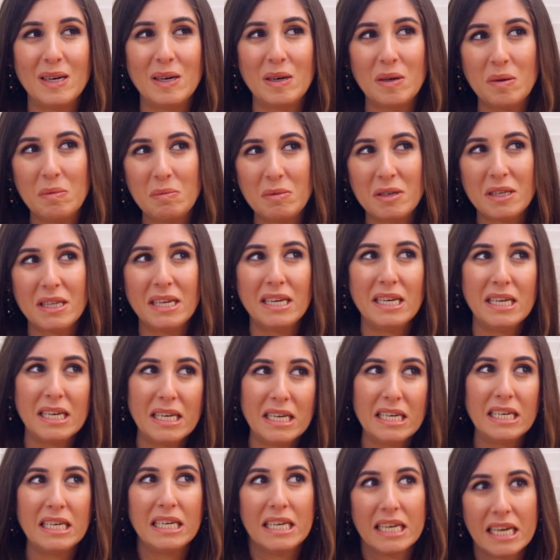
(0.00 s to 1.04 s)
hoped that you
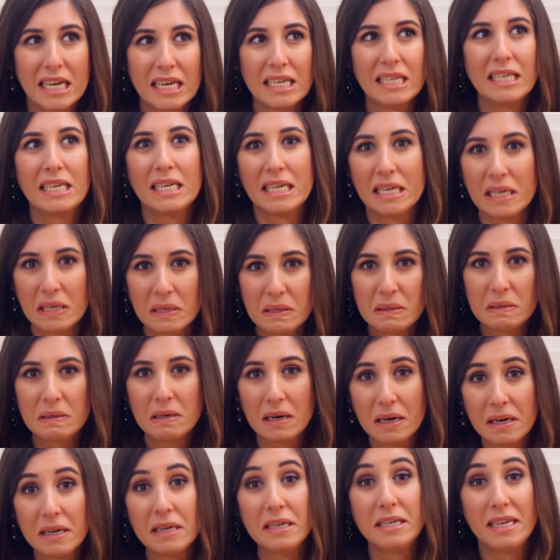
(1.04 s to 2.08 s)
didn't get killed
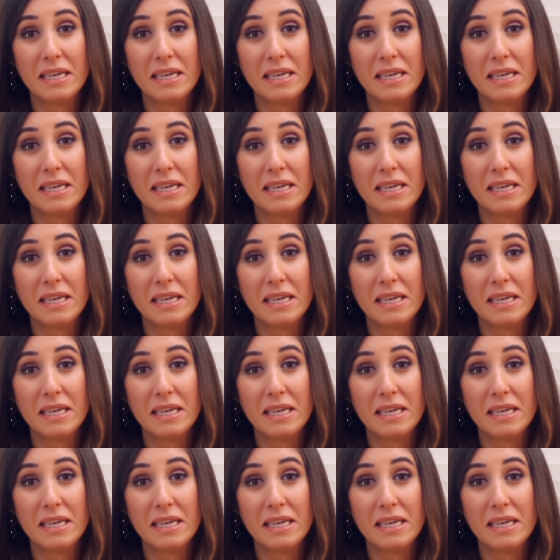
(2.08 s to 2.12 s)
on a